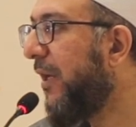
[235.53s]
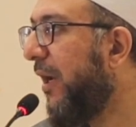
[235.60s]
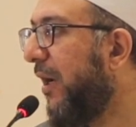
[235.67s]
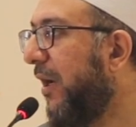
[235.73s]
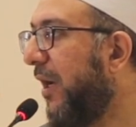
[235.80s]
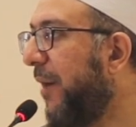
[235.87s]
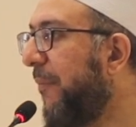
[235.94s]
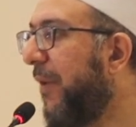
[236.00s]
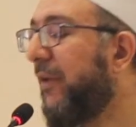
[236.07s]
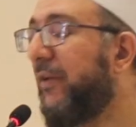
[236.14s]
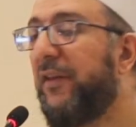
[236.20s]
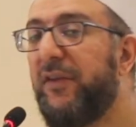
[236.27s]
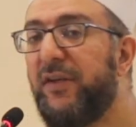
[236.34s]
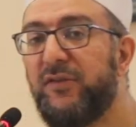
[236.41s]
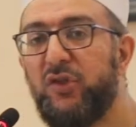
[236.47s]
about
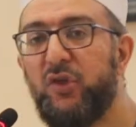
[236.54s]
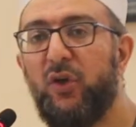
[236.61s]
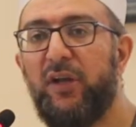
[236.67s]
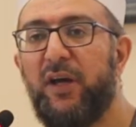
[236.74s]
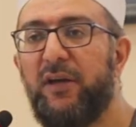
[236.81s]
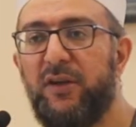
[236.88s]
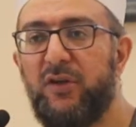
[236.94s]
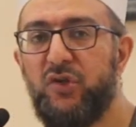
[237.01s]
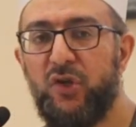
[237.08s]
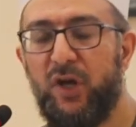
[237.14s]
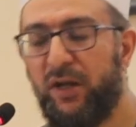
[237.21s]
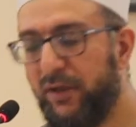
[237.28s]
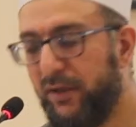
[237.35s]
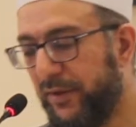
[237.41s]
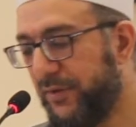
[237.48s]
the things that you learn,
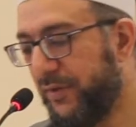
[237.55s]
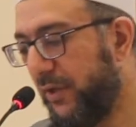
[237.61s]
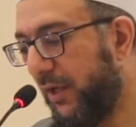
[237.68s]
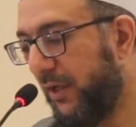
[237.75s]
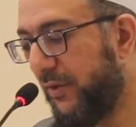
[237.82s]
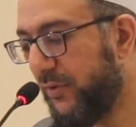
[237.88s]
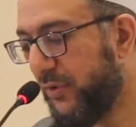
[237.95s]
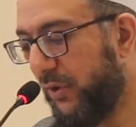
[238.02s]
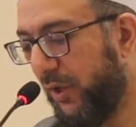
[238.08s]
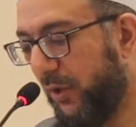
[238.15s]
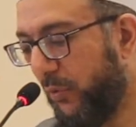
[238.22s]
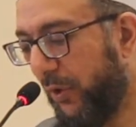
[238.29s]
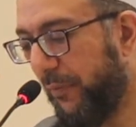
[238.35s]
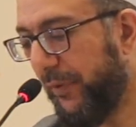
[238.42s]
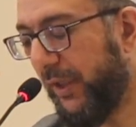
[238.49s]
inshallah, today. So I
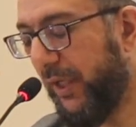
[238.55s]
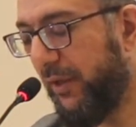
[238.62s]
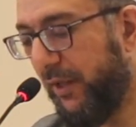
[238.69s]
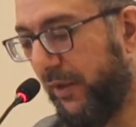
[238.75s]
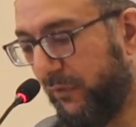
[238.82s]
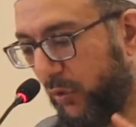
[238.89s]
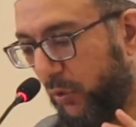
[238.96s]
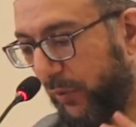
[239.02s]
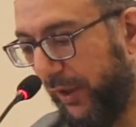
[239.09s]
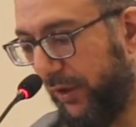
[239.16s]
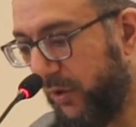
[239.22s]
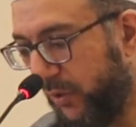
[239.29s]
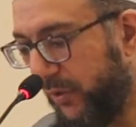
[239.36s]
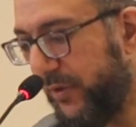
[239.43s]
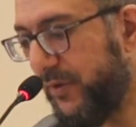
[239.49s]
want to begin, therefore, with
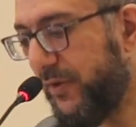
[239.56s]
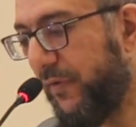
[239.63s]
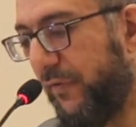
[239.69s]
those